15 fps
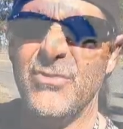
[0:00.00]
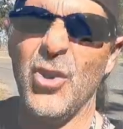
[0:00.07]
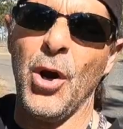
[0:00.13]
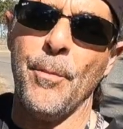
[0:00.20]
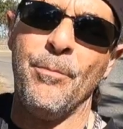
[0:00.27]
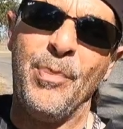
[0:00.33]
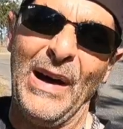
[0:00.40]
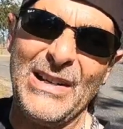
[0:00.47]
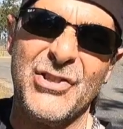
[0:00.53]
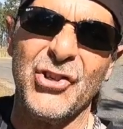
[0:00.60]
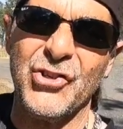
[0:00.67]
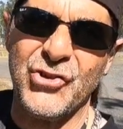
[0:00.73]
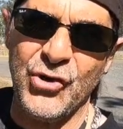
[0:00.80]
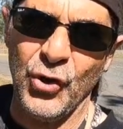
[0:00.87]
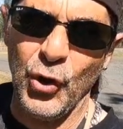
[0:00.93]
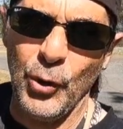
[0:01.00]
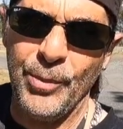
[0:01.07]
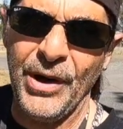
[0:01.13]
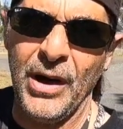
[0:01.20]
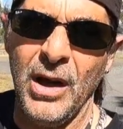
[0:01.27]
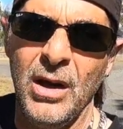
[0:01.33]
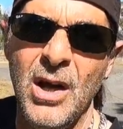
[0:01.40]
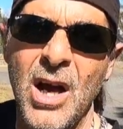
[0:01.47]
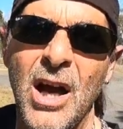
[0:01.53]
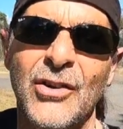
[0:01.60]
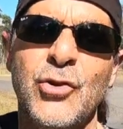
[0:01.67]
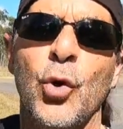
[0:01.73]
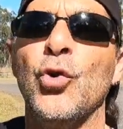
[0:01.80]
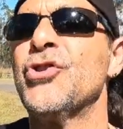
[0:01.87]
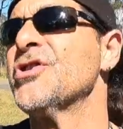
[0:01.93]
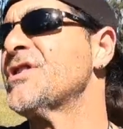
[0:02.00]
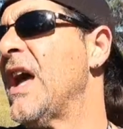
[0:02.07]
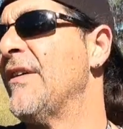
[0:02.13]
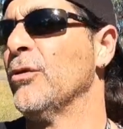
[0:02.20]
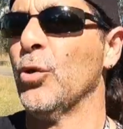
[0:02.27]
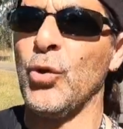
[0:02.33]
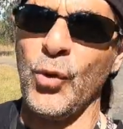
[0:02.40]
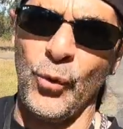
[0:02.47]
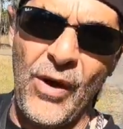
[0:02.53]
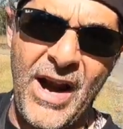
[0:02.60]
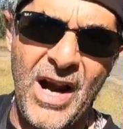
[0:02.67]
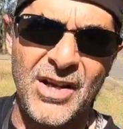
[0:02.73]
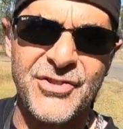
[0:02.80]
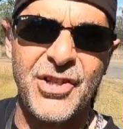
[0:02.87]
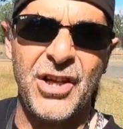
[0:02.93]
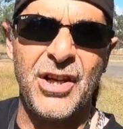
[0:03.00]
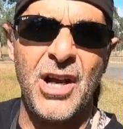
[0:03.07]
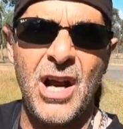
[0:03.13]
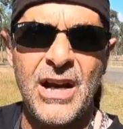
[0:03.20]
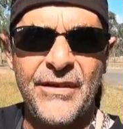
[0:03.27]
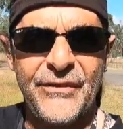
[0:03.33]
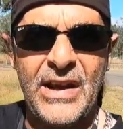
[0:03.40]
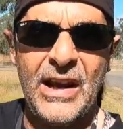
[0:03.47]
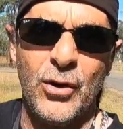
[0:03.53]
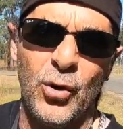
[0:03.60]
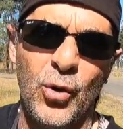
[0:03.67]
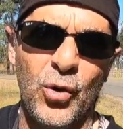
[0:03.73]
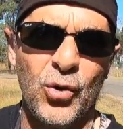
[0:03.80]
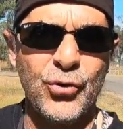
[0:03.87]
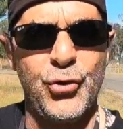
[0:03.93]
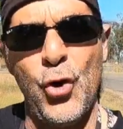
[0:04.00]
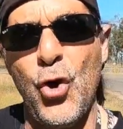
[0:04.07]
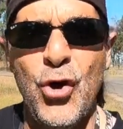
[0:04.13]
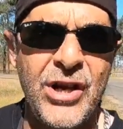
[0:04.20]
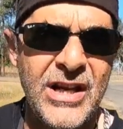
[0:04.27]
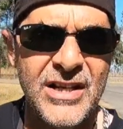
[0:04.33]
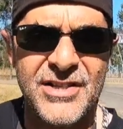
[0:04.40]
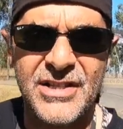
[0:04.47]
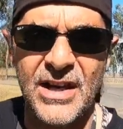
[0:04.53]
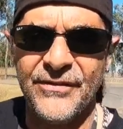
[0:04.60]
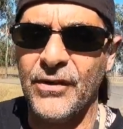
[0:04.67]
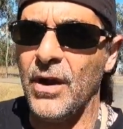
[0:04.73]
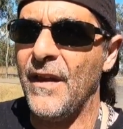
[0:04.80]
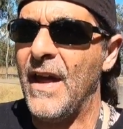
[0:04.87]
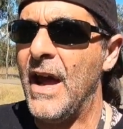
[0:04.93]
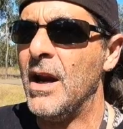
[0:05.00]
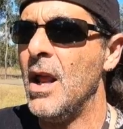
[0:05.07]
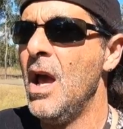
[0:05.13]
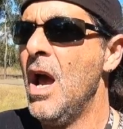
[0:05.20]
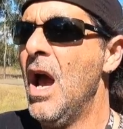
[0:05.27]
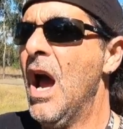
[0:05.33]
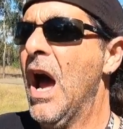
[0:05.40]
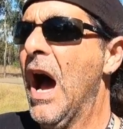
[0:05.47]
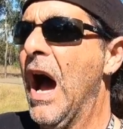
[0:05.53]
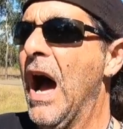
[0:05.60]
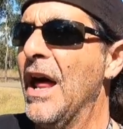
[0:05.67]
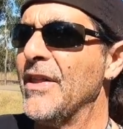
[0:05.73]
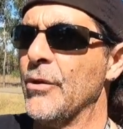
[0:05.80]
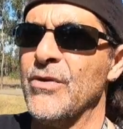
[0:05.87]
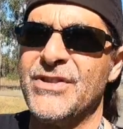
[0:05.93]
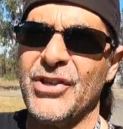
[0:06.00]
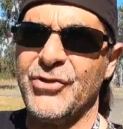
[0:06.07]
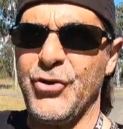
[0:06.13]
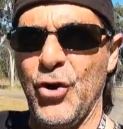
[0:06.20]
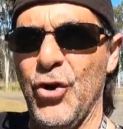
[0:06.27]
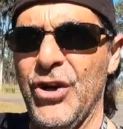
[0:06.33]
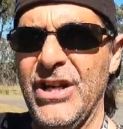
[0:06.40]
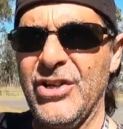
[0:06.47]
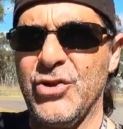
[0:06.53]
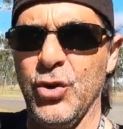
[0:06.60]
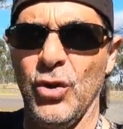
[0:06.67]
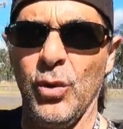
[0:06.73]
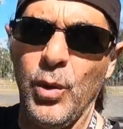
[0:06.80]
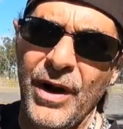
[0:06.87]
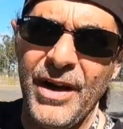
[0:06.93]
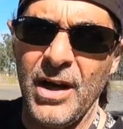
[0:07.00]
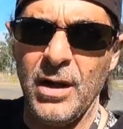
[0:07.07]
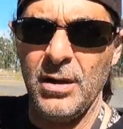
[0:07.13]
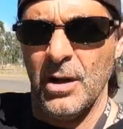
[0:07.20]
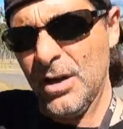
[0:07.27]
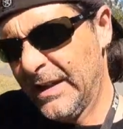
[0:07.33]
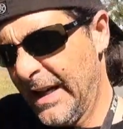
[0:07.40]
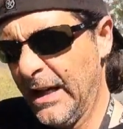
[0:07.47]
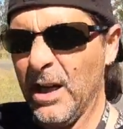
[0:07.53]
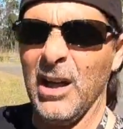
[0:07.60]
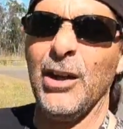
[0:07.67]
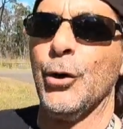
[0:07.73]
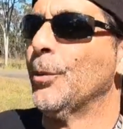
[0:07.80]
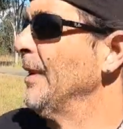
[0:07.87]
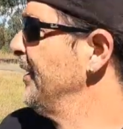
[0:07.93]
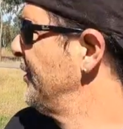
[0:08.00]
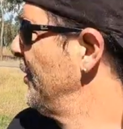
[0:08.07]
not a budget tour, but a tour just to have a look around so you don't have to get all dirty and stuff like that. There is a dirty tour where you get a little bit